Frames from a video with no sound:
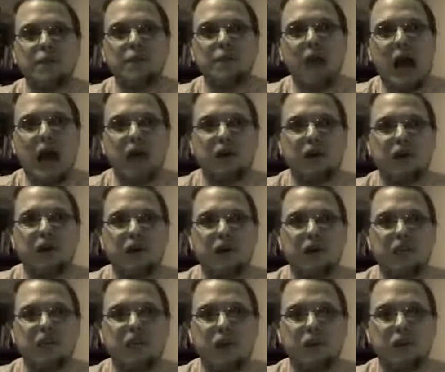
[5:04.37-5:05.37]
in mind, for
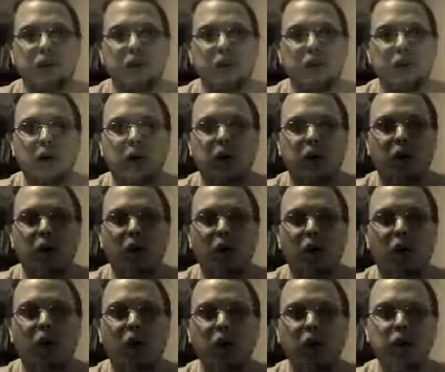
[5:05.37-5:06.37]
example,
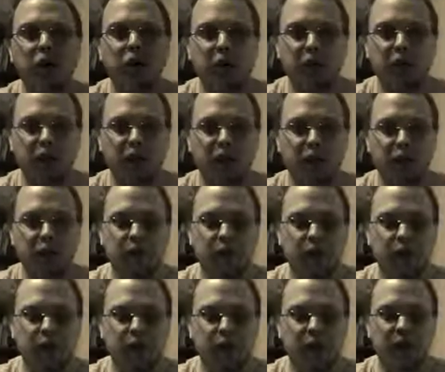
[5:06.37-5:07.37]
earlier in the
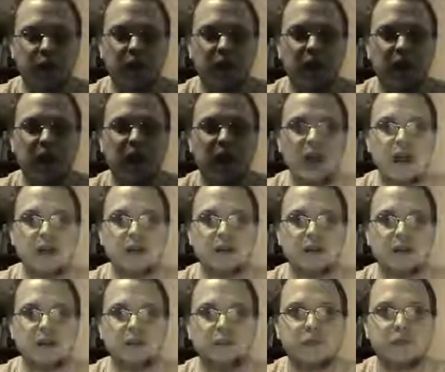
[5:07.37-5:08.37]
letter, chapter 8,
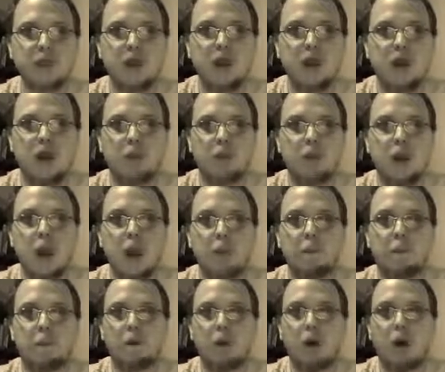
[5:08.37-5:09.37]

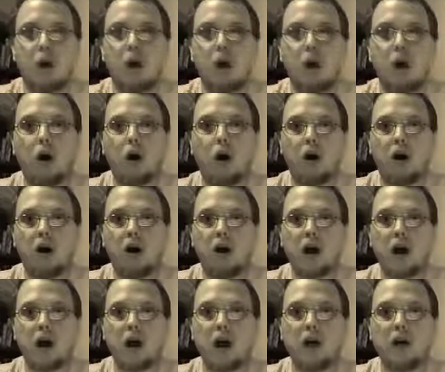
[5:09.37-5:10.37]
where
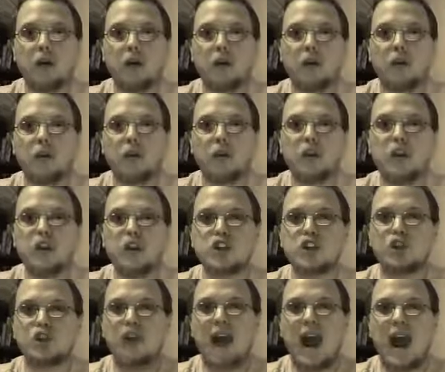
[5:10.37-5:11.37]
Paul
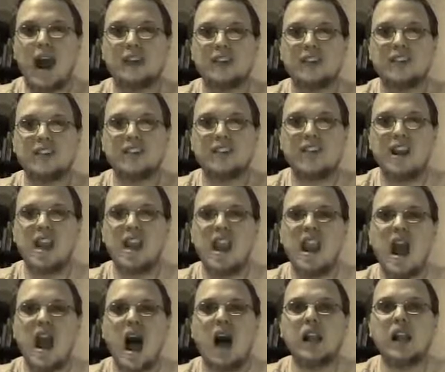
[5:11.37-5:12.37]
contrasts
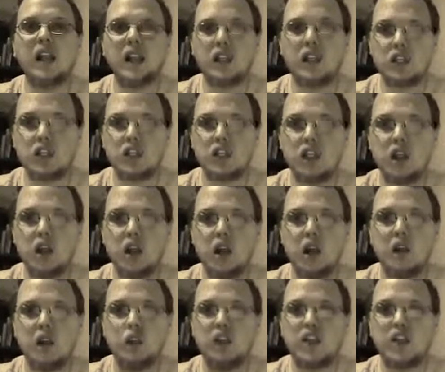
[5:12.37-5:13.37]
knowledge,
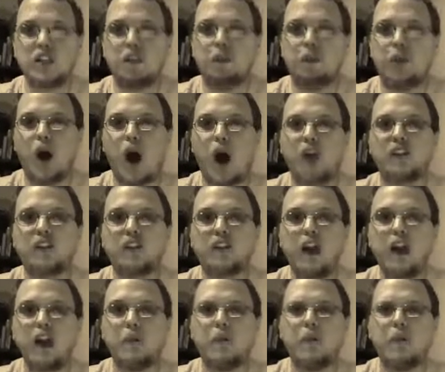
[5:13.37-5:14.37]
which
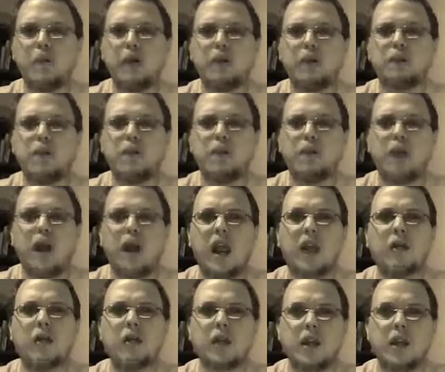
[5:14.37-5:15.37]
puffs up or makes people
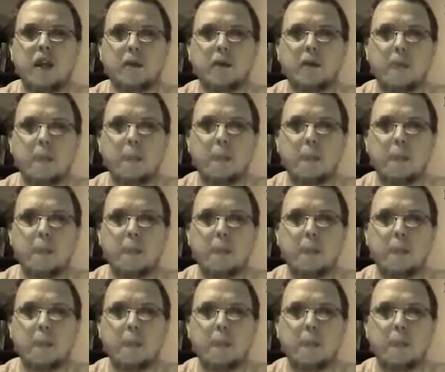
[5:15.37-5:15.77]
arrogant,